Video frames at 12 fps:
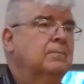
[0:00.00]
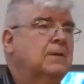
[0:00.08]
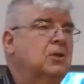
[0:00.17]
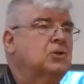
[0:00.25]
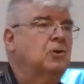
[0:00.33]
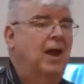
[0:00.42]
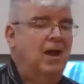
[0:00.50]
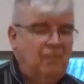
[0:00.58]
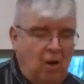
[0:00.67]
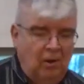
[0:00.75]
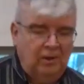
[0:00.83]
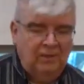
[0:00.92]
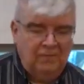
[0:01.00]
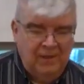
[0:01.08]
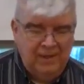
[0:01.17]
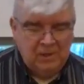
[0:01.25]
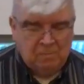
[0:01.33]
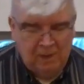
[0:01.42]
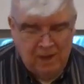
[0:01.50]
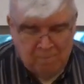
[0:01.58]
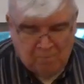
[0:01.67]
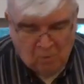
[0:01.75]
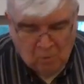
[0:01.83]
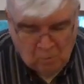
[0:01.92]
That you have all of these
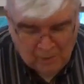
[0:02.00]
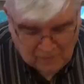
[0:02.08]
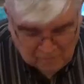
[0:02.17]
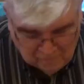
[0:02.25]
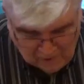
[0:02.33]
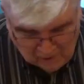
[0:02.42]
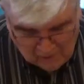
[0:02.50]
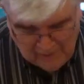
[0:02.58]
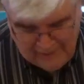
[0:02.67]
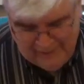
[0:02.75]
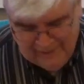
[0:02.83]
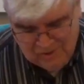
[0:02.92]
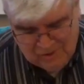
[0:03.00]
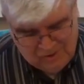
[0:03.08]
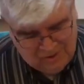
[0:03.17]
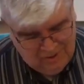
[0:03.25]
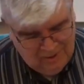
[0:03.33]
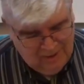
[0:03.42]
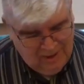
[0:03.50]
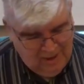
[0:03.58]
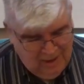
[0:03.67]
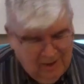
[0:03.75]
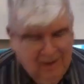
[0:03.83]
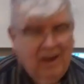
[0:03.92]
people with various
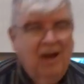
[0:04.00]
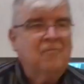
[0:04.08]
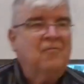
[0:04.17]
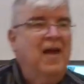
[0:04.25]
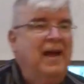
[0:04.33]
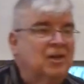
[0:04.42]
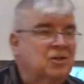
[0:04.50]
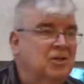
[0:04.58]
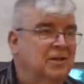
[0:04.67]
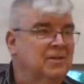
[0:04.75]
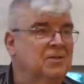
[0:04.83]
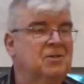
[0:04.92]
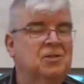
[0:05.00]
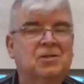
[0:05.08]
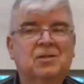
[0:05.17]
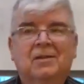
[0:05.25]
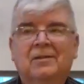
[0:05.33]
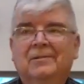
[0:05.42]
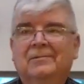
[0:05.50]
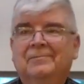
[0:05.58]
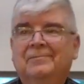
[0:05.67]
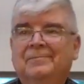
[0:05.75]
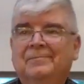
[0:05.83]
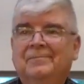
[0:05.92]
affections
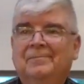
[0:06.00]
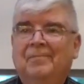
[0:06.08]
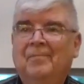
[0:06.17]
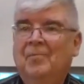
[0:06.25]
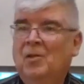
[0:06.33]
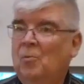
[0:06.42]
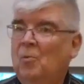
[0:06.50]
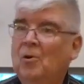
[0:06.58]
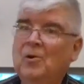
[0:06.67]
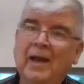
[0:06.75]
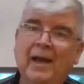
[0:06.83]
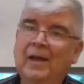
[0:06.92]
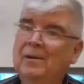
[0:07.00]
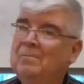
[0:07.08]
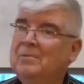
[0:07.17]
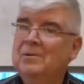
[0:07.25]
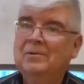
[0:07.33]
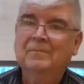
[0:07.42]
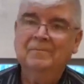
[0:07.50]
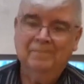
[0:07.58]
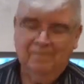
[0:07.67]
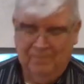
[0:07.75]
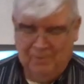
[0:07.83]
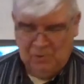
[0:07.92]
that weren't aimed
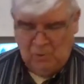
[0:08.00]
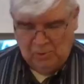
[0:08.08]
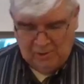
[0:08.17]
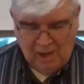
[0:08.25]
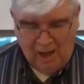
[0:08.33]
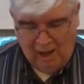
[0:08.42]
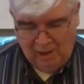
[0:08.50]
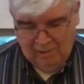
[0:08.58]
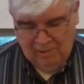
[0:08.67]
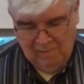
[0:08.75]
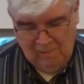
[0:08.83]
toward God.